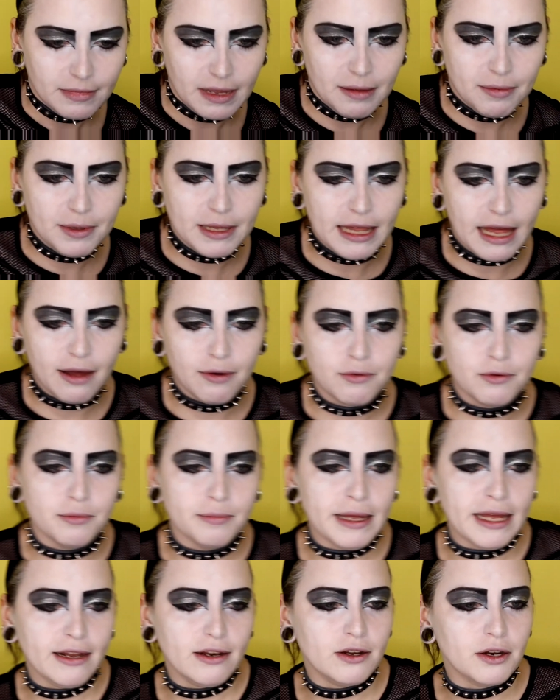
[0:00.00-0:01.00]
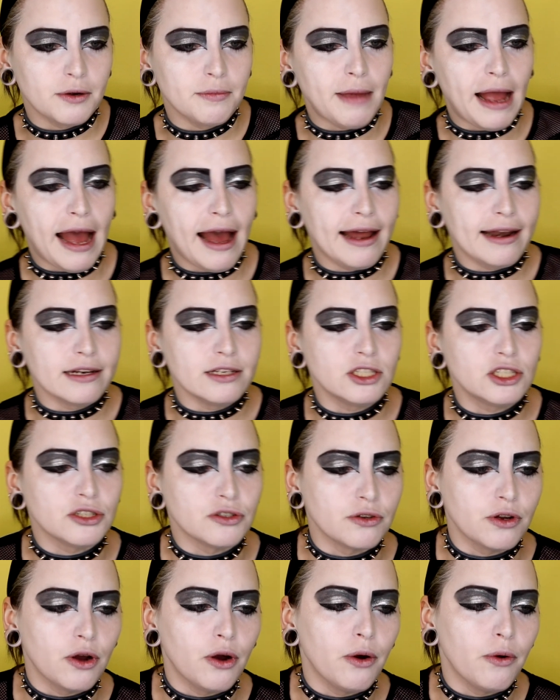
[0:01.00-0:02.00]
Maybe that will make her mad and
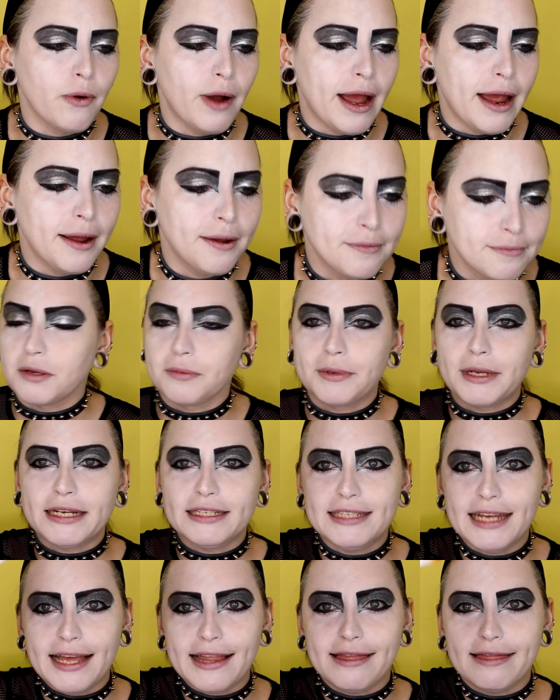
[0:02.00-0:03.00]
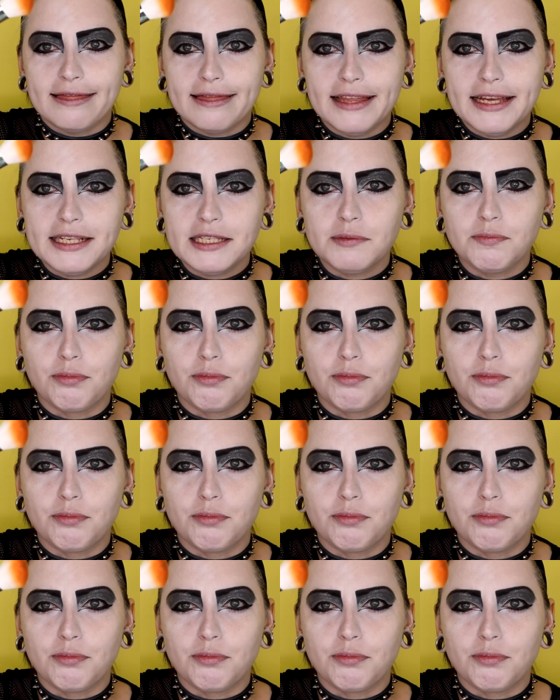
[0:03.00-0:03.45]
she'll go away. So I'm going to take this